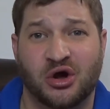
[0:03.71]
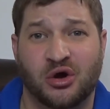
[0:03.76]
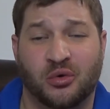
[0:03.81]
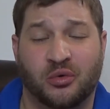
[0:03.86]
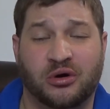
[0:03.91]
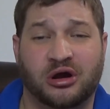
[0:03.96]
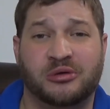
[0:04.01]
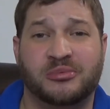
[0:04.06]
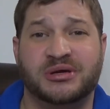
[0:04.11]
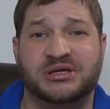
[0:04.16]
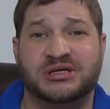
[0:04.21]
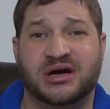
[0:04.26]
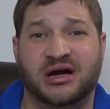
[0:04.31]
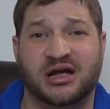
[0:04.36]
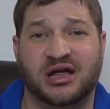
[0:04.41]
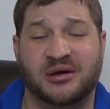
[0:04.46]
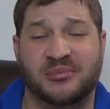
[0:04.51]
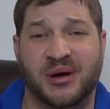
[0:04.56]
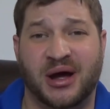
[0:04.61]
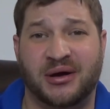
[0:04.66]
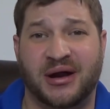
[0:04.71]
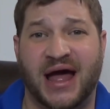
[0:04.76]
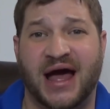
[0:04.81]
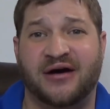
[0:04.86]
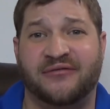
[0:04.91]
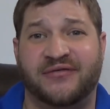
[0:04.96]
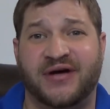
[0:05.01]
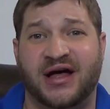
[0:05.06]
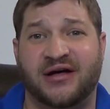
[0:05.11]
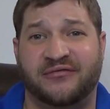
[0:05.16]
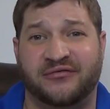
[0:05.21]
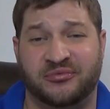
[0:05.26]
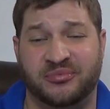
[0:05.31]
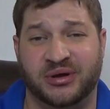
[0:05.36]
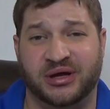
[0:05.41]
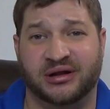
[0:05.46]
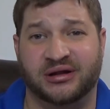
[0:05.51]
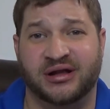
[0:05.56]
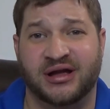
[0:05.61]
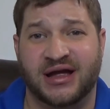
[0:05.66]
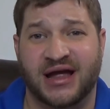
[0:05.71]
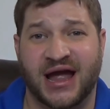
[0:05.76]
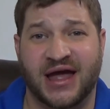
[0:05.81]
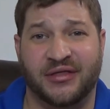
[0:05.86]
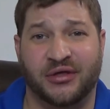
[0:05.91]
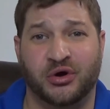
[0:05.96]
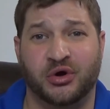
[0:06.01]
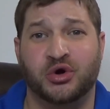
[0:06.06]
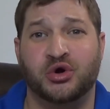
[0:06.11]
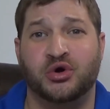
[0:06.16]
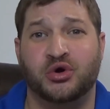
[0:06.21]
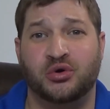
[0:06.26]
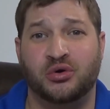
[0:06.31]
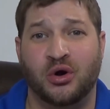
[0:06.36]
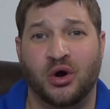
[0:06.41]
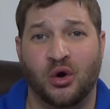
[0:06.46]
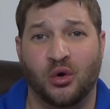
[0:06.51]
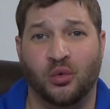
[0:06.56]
we're going to be talking about alfalfa meal and the who,